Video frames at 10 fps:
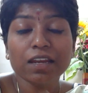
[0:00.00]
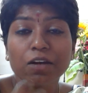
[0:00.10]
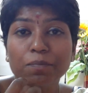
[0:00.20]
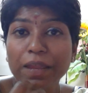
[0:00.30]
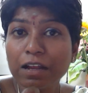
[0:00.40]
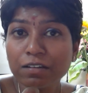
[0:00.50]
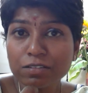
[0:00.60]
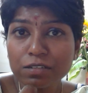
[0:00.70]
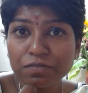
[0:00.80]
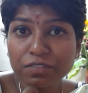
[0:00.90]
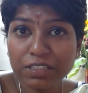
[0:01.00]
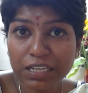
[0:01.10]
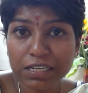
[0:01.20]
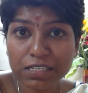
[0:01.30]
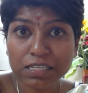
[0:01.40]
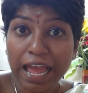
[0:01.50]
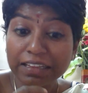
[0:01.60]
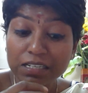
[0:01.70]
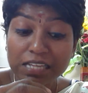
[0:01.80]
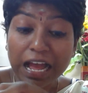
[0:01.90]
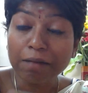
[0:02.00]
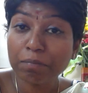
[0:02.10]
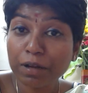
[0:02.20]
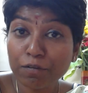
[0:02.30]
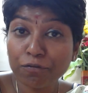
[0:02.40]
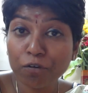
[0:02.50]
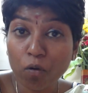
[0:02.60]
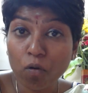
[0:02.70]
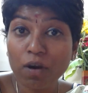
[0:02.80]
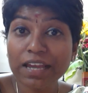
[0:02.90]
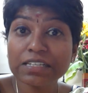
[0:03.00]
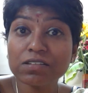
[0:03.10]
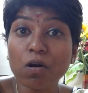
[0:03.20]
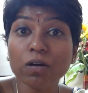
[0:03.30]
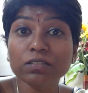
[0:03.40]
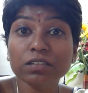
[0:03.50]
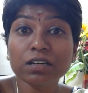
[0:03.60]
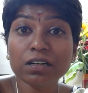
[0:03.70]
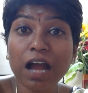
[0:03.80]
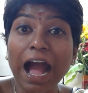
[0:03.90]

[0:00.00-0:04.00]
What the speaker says: Now because of this, and this APCA 4 is on the